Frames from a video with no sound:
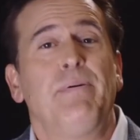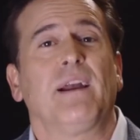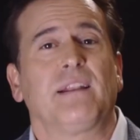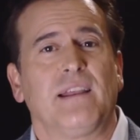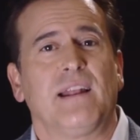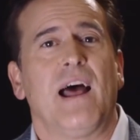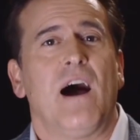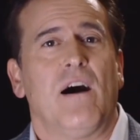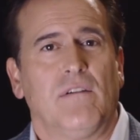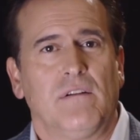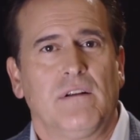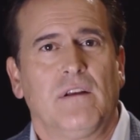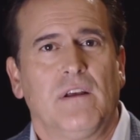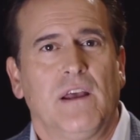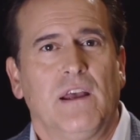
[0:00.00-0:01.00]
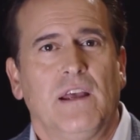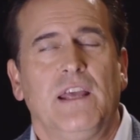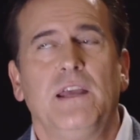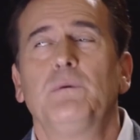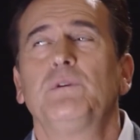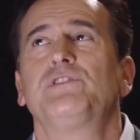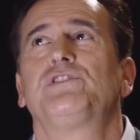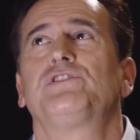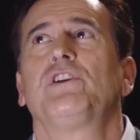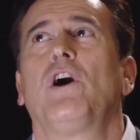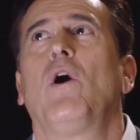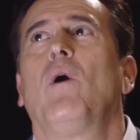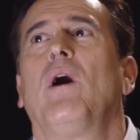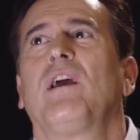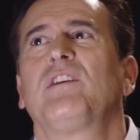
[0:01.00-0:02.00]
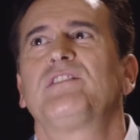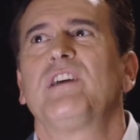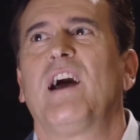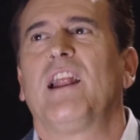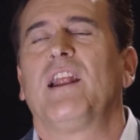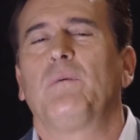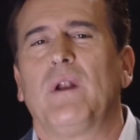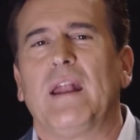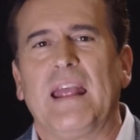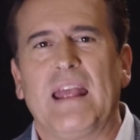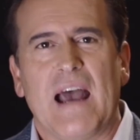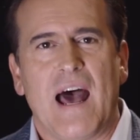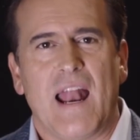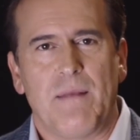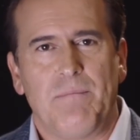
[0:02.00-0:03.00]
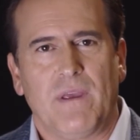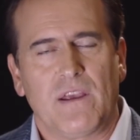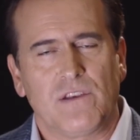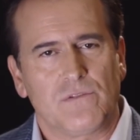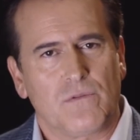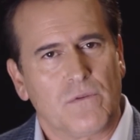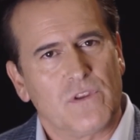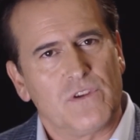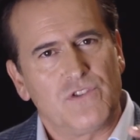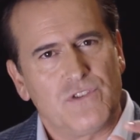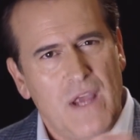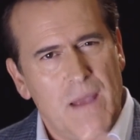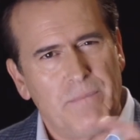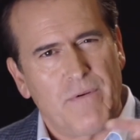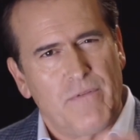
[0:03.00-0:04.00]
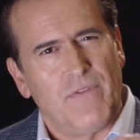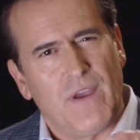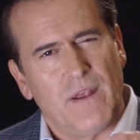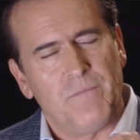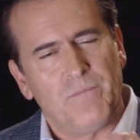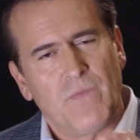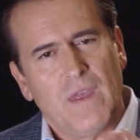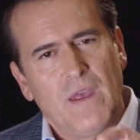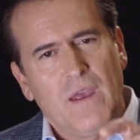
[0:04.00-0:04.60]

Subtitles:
picked it out. He was so excited when he got it because the shape of it